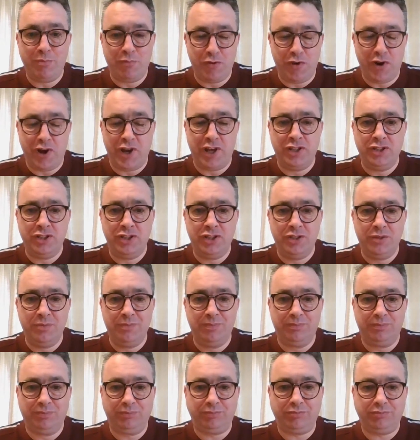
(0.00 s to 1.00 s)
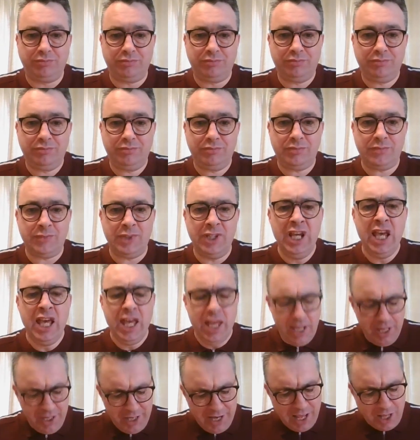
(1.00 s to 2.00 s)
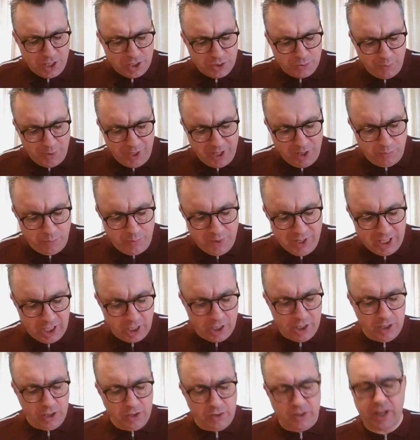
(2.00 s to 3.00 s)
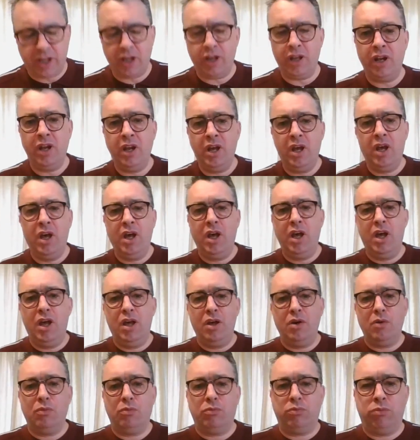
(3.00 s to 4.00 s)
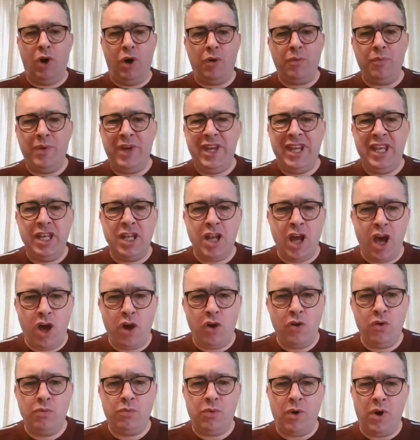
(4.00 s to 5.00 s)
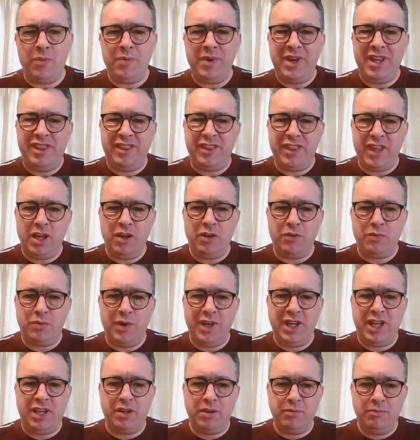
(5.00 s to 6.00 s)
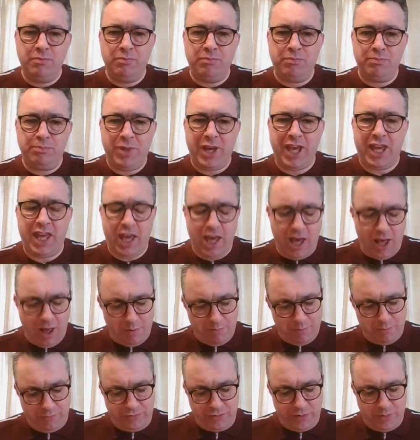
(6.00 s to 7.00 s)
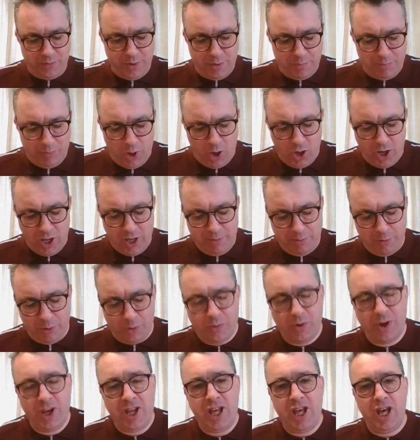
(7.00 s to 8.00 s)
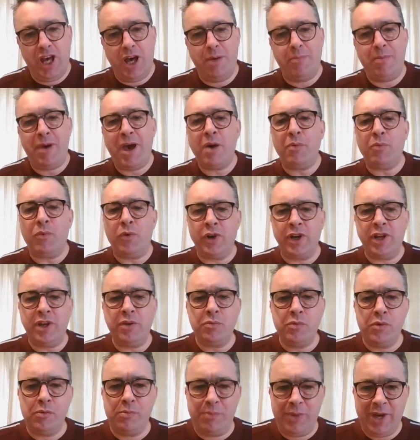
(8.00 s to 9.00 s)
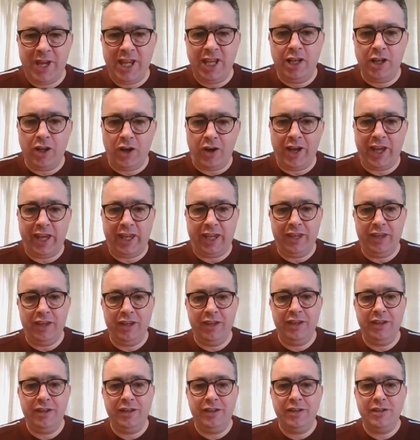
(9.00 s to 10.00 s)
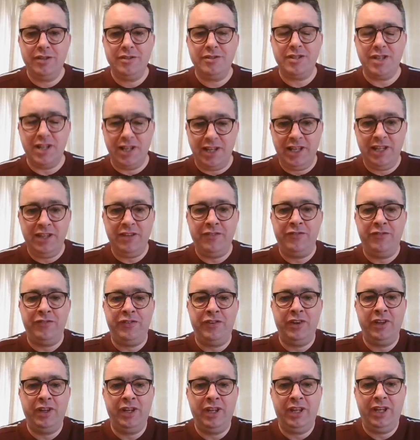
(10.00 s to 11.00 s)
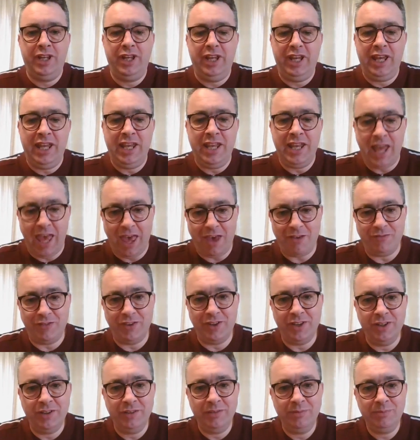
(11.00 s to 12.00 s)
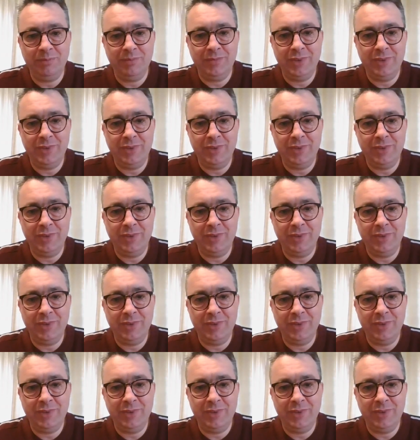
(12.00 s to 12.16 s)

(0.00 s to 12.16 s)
bridge. Next week, we're going to look at what we know, what we think we can pick up from the Bible about what it will be like to live in heaven.